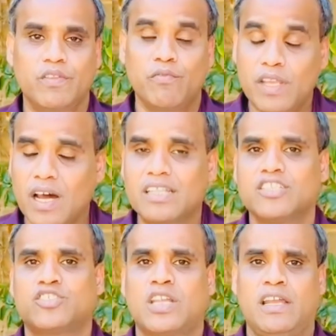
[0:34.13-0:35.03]
We are
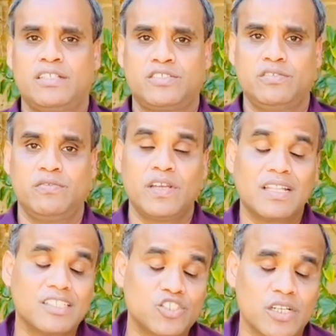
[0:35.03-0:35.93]

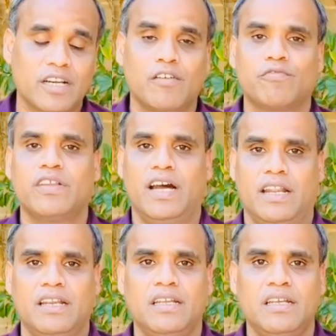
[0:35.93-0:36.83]
the children of
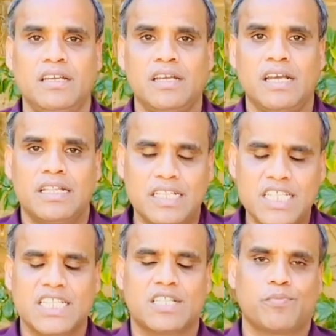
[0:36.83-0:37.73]
God.
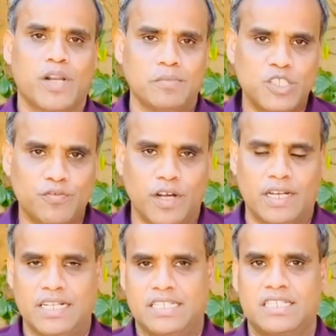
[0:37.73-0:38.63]
This is the promise
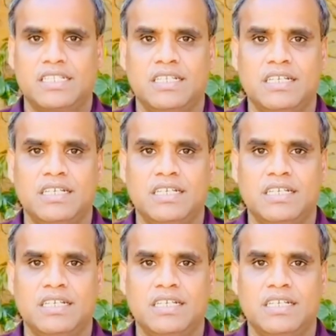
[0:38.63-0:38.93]
for us.